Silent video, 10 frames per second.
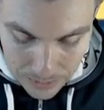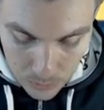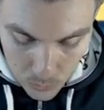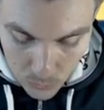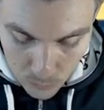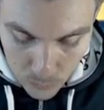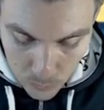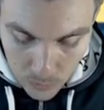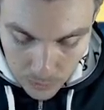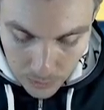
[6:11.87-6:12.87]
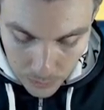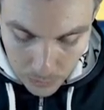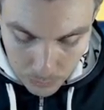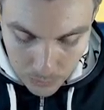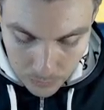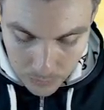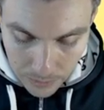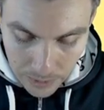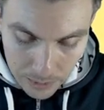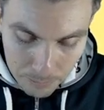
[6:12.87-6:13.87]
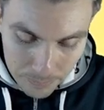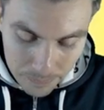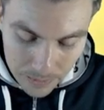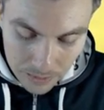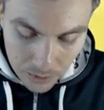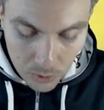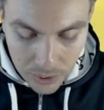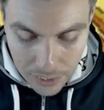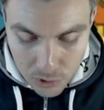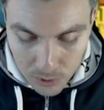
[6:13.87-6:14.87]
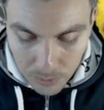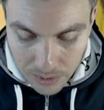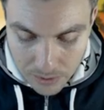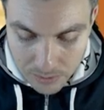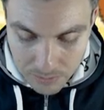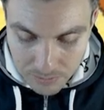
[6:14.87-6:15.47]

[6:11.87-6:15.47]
go for Groudon. Um, the only issue is,